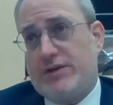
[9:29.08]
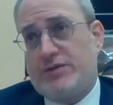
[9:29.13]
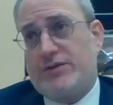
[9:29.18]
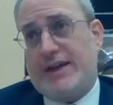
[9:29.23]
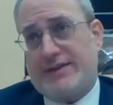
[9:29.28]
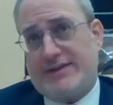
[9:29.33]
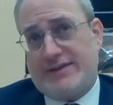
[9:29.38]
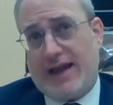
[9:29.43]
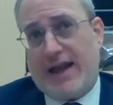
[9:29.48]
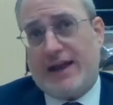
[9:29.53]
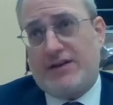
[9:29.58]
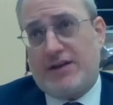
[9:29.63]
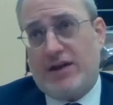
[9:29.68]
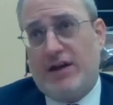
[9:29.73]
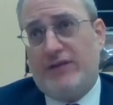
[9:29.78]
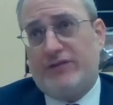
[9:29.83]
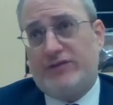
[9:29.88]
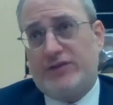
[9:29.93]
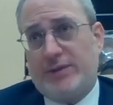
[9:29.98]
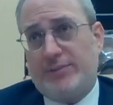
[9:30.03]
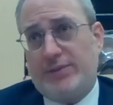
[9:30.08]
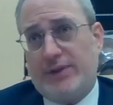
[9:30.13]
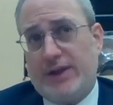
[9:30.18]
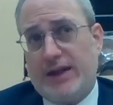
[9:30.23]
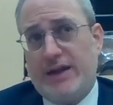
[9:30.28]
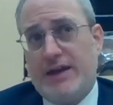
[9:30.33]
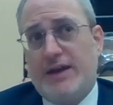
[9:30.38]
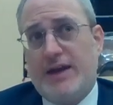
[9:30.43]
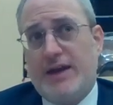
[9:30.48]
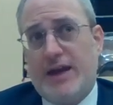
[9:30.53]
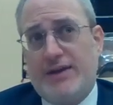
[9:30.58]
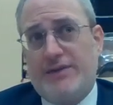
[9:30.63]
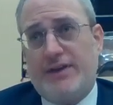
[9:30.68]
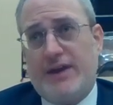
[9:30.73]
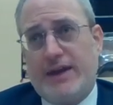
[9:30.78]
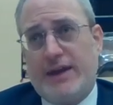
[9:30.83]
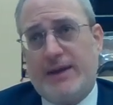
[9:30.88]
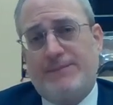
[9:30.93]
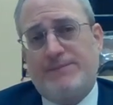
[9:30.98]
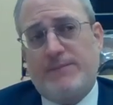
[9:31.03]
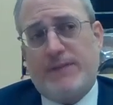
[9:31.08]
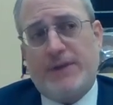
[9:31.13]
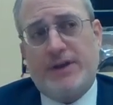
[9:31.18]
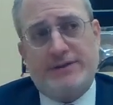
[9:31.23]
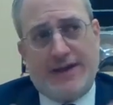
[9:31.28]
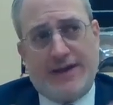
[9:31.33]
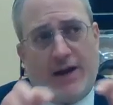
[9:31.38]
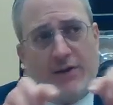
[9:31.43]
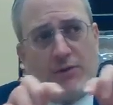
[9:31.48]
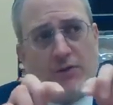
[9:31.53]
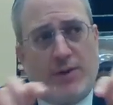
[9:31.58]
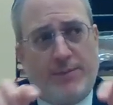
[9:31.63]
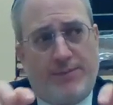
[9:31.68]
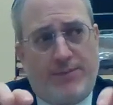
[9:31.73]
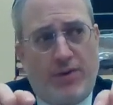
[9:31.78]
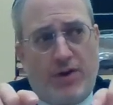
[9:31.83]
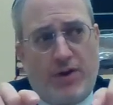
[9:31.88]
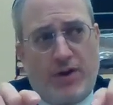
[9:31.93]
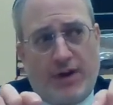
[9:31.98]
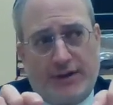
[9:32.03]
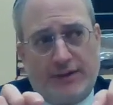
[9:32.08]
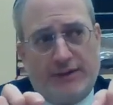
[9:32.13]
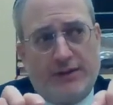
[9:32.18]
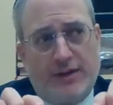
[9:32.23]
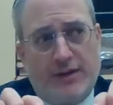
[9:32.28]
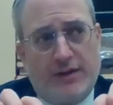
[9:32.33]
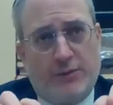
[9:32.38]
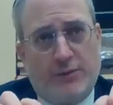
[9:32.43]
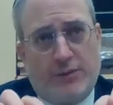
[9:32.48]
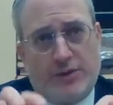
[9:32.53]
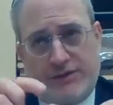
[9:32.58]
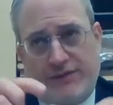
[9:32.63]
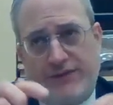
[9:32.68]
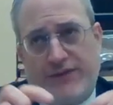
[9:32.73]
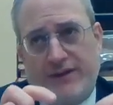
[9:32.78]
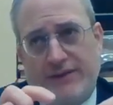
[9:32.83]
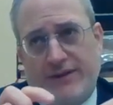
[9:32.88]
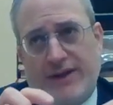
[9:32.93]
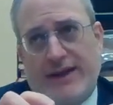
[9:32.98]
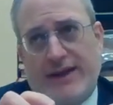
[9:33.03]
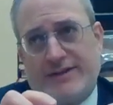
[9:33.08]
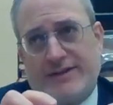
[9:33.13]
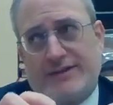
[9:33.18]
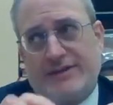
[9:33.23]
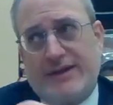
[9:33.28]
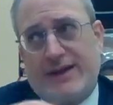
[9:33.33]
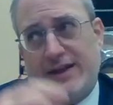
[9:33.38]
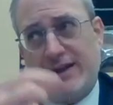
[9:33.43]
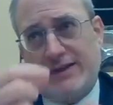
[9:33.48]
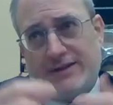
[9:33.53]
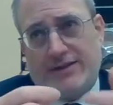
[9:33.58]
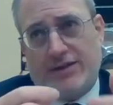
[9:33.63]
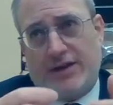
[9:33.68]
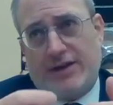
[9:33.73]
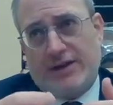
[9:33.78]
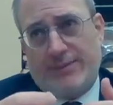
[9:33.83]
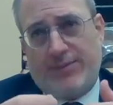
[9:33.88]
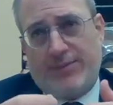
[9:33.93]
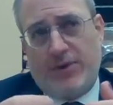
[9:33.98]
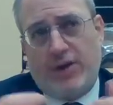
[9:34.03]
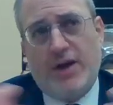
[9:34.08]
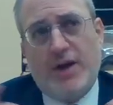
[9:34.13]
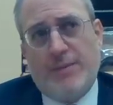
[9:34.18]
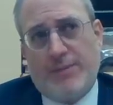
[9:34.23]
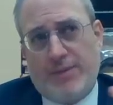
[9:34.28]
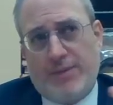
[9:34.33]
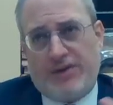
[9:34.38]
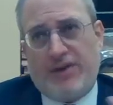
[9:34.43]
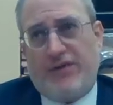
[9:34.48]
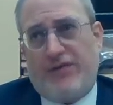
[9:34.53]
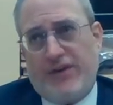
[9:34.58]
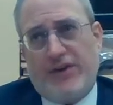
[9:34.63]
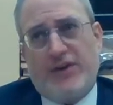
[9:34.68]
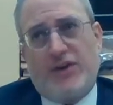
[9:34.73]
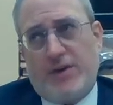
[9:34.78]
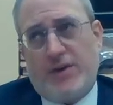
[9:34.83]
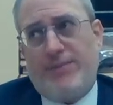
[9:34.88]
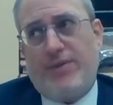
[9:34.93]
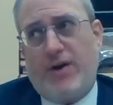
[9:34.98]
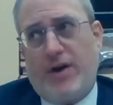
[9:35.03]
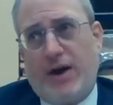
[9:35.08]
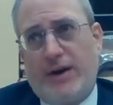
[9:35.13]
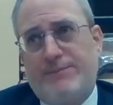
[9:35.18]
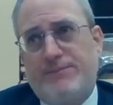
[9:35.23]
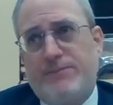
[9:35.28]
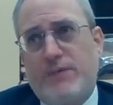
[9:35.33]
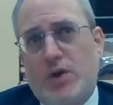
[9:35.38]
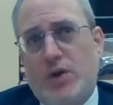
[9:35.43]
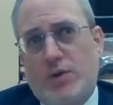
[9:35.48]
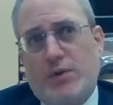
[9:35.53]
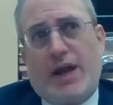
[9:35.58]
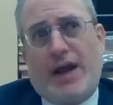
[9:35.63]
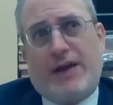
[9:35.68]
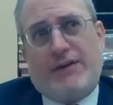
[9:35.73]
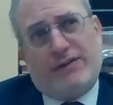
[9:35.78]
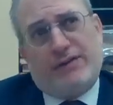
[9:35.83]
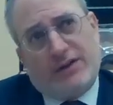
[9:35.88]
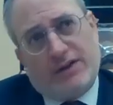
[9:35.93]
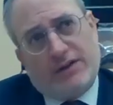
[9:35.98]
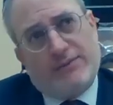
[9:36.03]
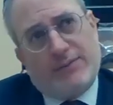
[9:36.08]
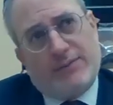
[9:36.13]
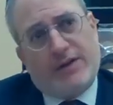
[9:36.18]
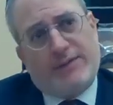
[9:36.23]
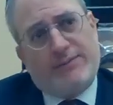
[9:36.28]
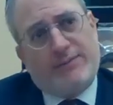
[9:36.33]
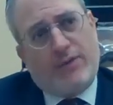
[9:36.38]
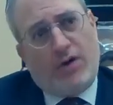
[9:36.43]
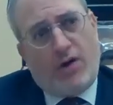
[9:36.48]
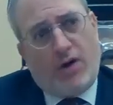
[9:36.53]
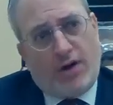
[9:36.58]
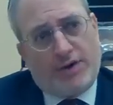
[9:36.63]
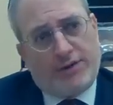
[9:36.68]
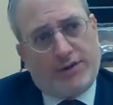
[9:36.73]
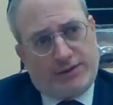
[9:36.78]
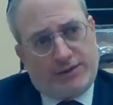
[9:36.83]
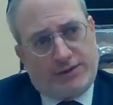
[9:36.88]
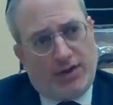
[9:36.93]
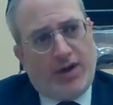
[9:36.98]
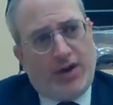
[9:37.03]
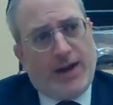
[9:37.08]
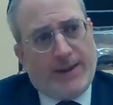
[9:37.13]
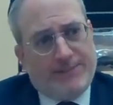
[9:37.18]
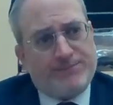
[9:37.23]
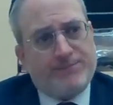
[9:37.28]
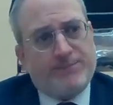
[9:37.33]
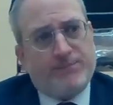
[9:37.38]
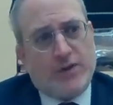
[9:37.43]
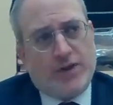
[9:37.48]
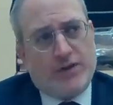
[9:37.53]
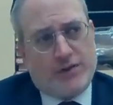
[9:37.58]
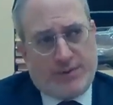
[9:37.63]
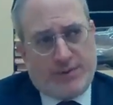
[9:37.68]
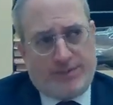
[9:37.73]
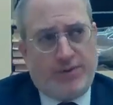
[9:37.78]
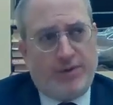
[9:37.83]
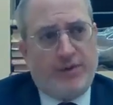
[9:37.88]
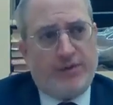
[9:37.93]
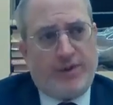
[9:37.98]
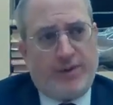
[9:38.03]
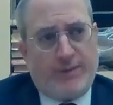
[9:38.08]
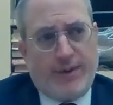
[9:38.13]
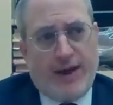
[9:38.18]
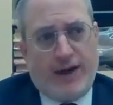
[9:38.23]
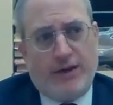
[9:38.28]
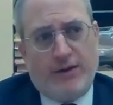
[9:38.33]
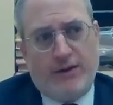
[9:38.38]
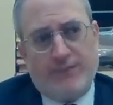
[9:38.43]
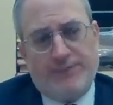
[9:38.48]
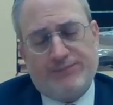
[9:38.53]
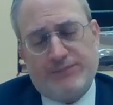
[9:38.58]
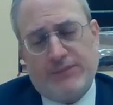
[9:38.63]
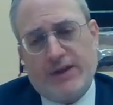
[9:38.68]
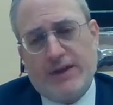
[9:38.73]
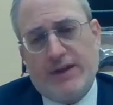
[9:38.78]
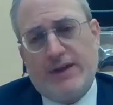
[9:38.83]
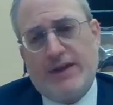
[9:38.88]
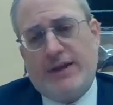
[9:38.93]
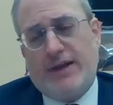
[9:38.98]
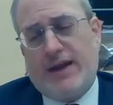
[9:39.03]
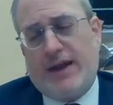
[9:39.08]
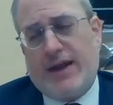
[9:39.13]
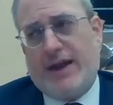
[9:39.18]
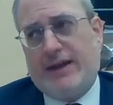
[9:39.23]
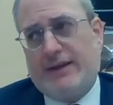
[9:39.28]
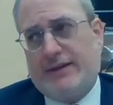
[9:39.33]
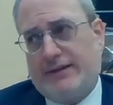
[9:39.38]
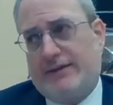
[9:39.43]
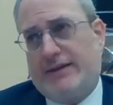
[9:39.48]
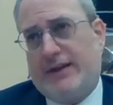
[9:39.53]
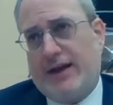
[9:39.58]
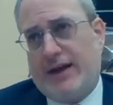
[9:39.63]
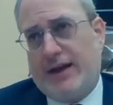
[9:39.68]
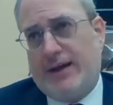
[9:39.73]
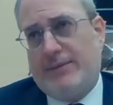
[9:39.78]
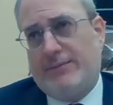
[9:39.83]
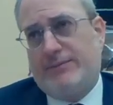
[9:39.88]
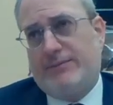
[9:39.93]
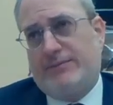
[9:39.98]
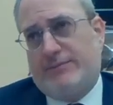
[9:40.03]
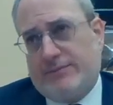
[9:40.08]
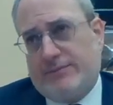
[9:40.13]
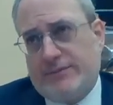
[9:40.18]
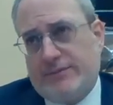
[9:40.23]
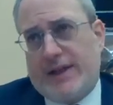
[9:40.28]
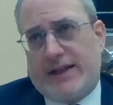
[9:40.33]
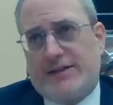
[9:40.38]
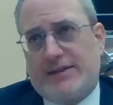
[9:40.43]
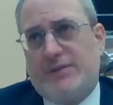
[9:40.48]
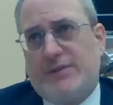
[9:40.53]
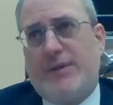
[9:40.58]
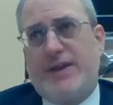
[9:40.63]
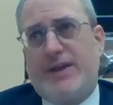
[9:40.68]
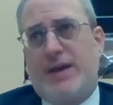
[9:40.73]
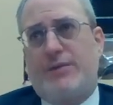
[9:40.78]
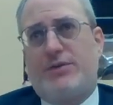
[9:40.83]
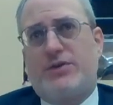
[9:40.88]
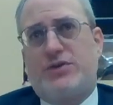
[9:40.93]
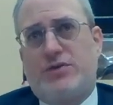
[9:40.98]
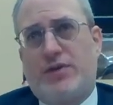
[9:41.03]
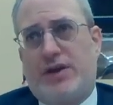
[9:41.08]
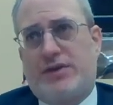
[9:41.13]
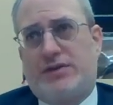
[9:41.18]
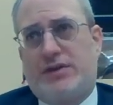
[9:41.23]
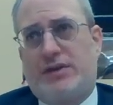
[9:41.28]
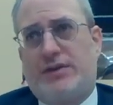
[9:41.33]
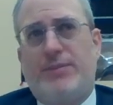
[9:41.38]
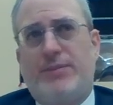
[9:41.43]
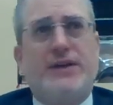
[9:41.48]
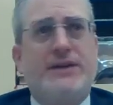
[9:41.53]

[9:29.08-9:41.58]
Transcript: So they sat comfortably in the narrow part, which fit nicely inside the pole, but the thicker part, you would have a little bit of a harder time to pull them out. And that's the way they were structured.